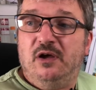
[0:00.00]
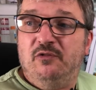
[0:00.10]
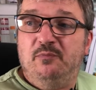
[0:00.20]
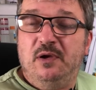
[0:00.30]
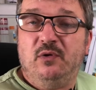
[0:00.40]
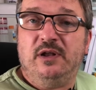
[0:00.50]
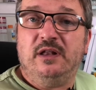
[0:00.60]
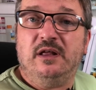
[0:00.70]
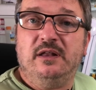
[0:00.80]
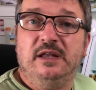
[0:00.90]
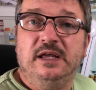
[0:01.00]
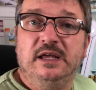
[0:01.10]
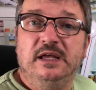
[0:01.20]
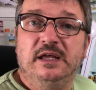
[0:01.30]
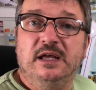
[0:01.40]
building
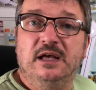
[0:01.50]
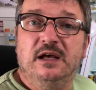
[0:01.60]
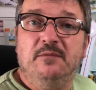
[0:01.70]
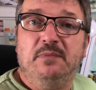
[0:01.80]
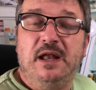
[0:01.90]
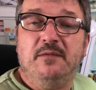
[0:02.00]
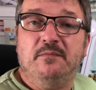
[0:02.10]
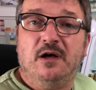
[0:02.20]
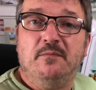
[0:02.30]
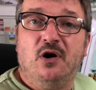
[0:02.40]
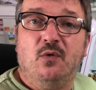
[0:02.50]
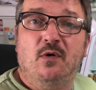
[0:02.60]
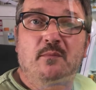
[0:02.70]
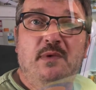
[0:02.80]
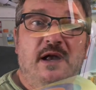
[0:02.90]
the Blenheim, a Mark
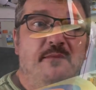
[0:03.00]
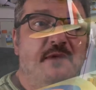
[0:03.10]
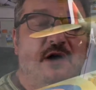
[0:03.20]
1 Blenheim. Now